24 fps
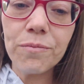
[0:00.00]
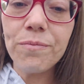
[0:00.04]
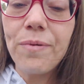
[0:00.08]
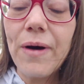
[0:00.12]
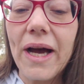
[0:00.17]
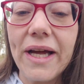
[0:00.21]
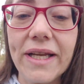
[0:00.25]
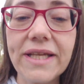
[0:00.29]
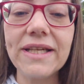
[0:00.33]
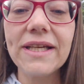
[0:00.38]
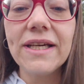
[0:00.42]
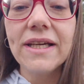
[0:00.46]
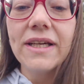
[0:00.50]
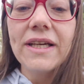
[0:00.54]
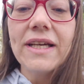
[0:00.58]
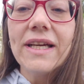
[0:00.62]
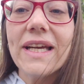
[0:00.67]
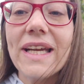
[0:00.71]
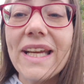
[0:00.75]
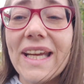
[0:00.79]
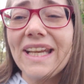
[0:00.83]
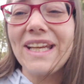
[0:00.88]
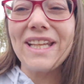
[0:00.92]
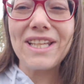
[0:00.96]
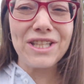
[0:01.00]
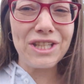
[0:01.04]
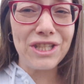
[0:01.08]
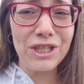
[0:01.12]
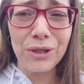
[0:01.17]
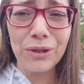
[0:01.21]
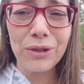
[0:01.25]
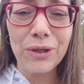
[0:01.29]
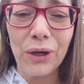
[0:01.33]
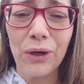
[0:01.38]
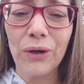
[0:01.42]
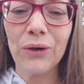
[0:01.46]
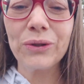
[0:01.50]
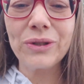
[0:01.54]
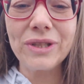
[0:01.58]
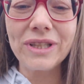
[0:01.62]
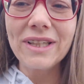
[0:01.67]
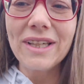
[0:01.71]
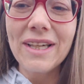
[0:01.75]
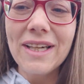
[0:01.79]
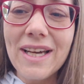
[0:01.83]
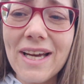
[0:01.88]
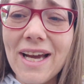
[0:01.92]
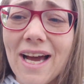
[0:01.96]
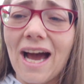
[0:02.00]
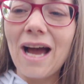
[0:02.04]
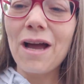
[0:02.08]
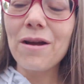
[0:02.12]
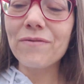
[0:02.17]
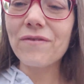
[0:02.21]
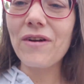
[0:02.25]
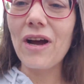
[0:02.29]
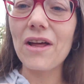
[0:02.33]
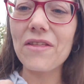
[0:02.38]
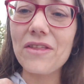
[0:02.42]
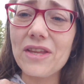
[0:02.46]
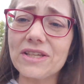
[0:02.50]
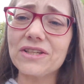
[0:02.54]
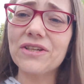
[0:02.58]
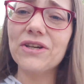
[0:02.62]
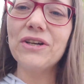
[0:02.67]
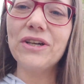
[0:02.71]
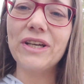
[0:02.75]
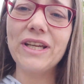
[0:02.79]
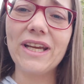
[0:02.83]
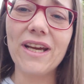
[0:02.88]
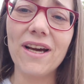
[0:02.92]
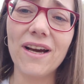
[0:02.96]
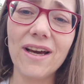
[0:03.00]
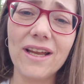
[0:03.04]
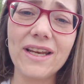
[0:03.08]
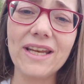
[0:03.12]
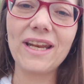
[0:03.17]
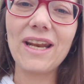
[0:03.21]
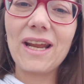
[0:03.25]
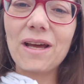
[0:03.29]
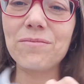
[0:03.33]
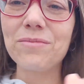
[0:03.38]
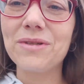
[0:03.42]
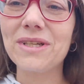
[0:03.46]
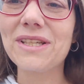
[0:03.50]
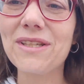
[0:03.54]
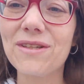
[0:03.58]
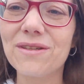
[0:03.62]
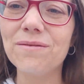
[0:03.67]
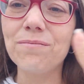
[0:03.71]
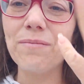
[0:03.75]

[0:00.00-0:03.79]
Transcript: but it is too cold. I've got this hoodie on and I'm just,